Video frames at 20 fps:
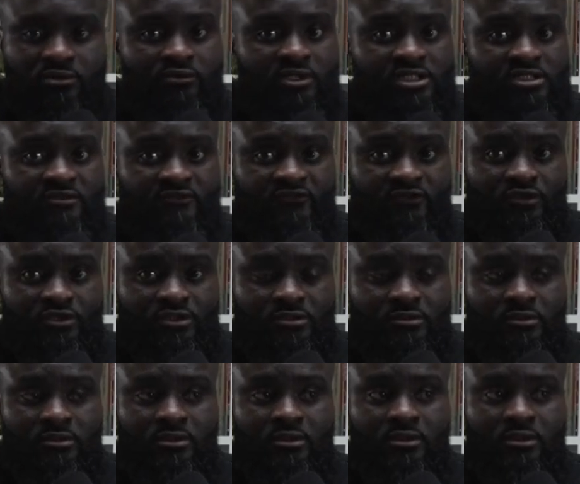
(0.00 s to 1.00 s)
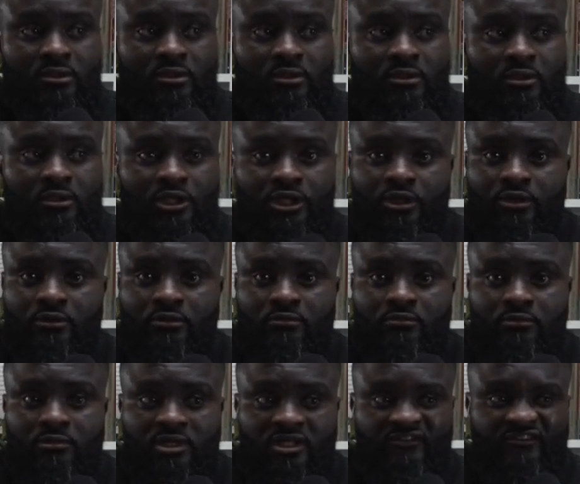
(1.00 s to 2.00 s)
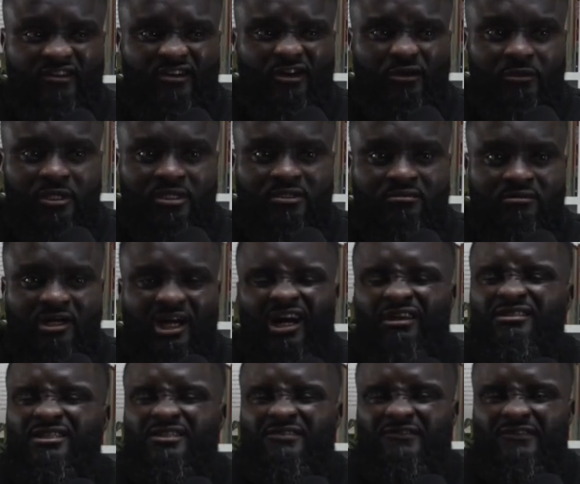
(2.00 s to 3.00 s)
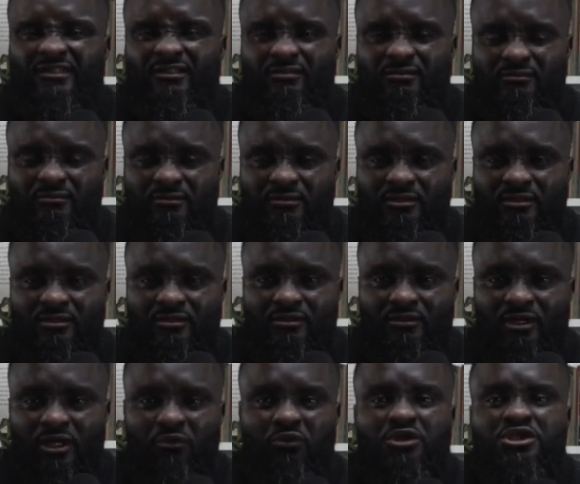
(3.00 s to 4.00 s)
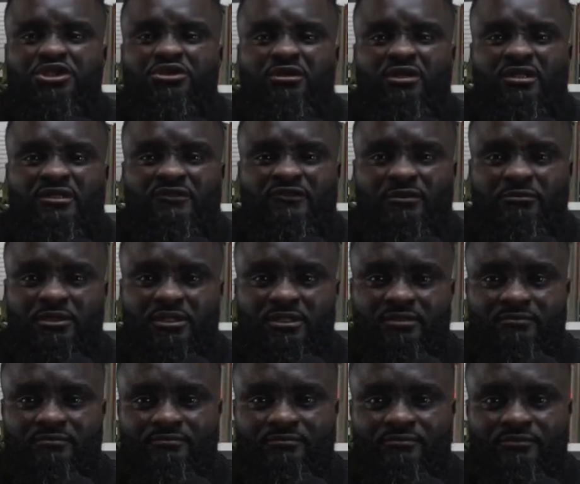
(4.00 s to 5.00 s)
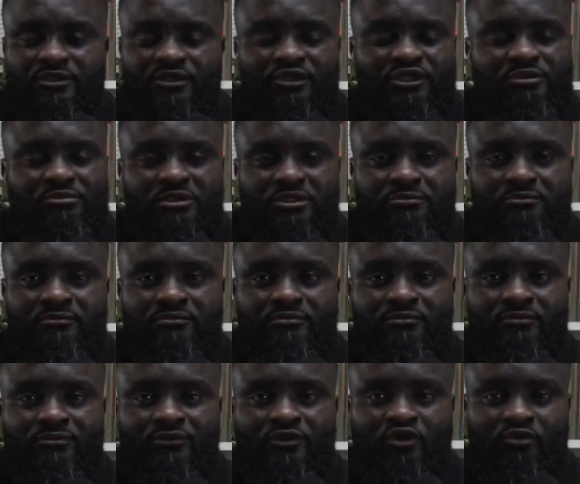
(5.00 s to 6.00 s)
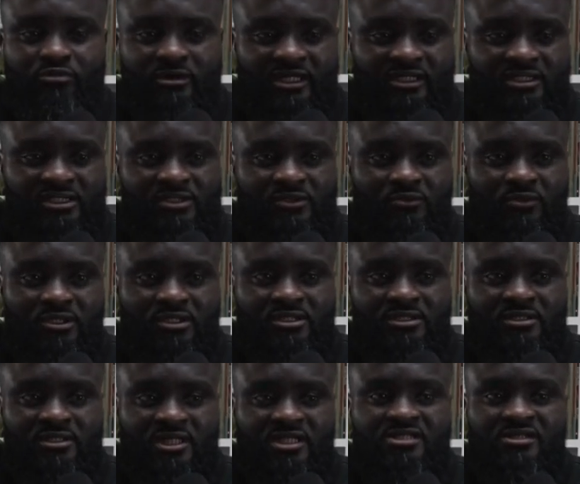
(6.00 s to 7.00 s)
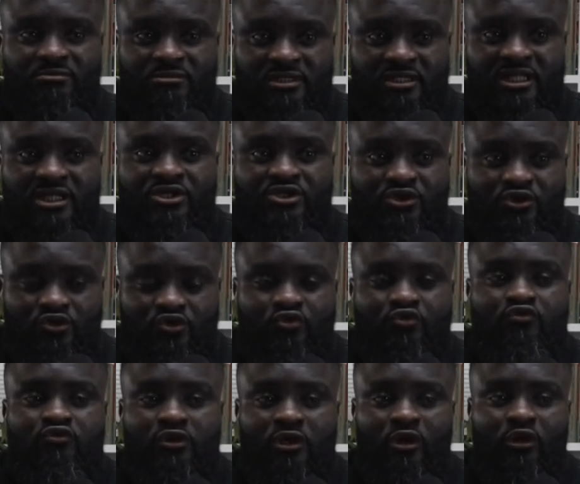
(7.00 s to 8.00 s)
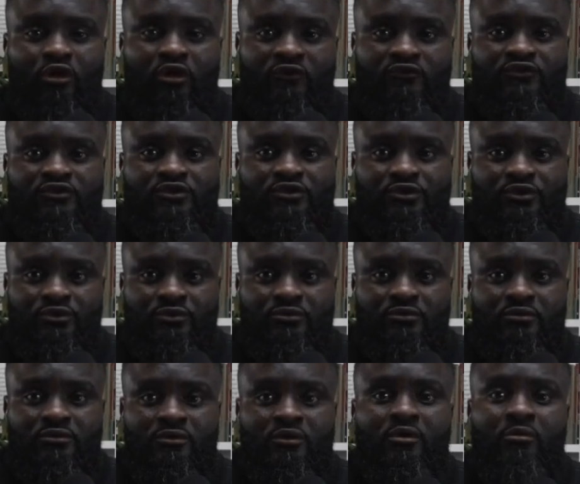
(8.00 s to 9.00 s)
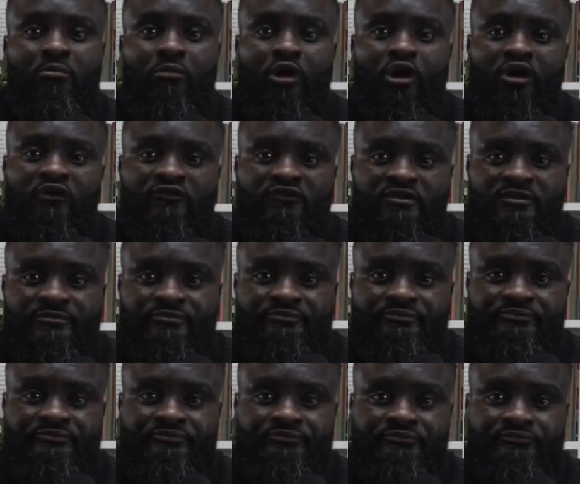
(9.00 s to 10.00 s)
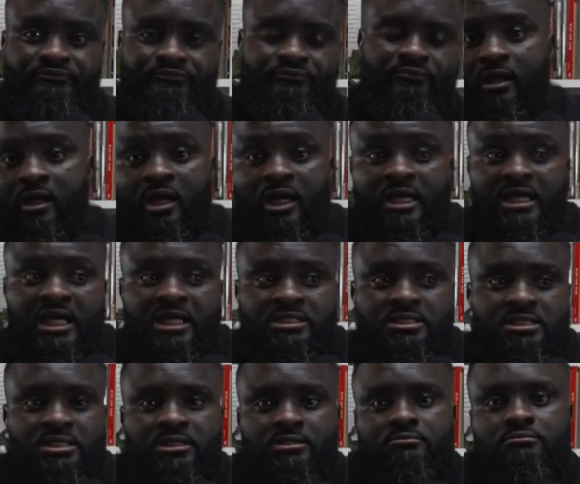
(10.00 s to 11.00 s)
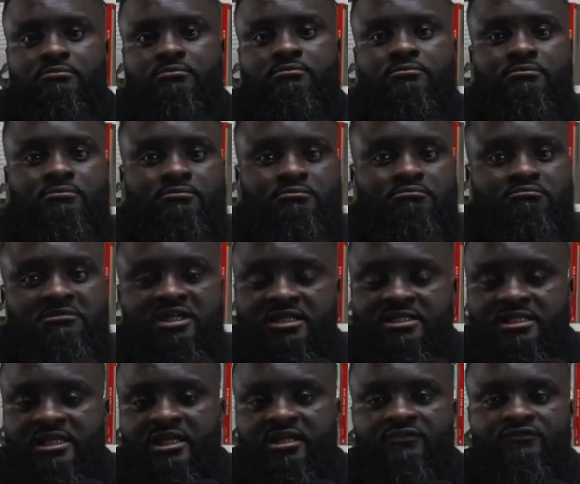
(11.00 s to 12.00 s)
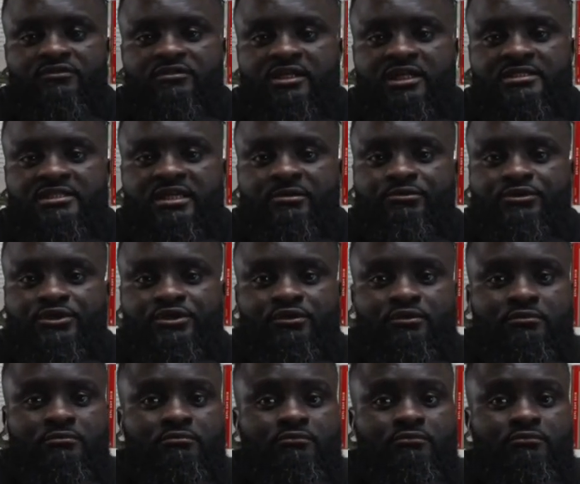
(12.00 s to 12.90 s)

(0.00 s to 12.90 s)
rest of us. Leave a comment. How did it feel? And what did you learn from it? Trust me, you practice it once, it's something that you would love to do more often. And that's it. That's the end of today's episode.